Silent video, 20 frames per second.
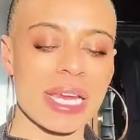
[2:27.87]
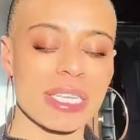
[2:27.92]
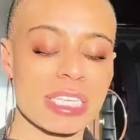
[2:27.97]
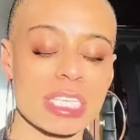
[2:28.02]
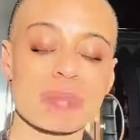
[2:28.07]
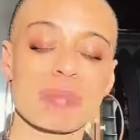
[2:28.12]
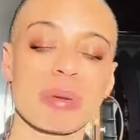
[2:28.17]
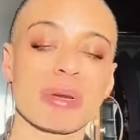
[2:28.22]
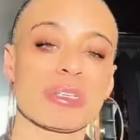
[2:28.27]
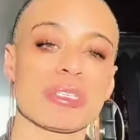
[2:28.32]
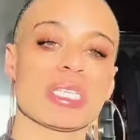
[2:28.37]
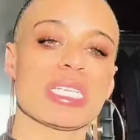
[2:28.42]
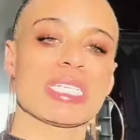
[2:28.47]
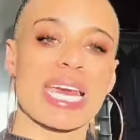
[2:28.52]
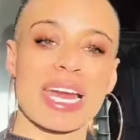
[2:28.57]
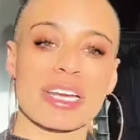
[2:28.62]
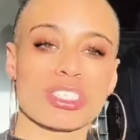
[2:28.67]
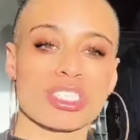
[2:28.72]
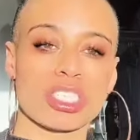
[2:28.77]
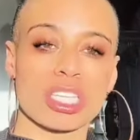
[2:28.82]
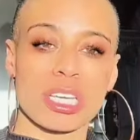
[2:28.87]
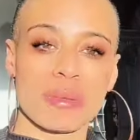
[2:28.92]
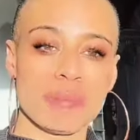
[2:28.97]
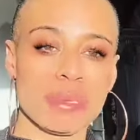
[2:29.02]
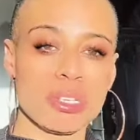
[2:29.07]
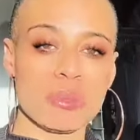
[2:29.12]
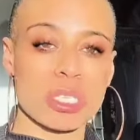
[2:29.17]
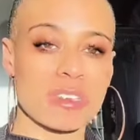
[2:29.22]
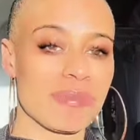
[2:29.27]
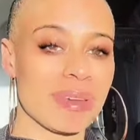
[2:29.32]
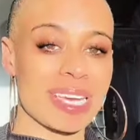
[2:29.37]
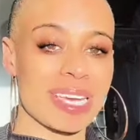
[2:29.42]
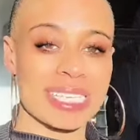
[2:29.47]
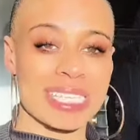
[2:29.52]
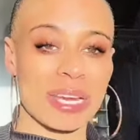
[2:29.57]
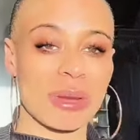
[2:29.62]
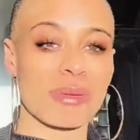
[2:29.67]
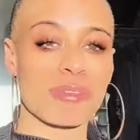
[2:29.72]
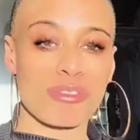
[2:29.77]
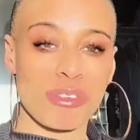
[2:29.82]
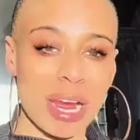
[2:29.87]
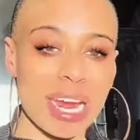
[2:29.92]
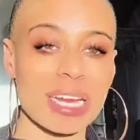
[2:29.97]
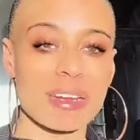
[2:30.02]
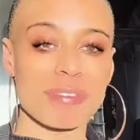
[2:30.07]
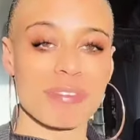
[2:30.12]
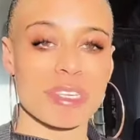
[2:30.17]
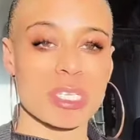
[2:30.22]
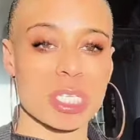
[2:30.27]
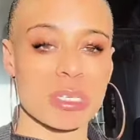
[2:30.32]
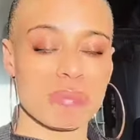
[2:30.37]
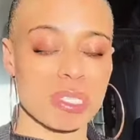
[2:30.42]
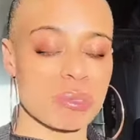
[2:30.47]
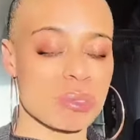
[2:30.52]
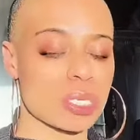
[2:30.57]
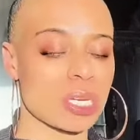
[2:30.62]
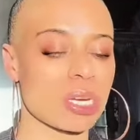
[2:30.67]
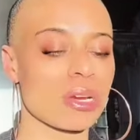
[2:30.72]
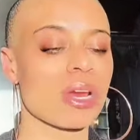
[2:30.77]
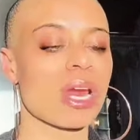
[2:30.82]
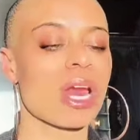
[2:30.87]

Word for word: this person is actually abusive because they're afraid of this abuser.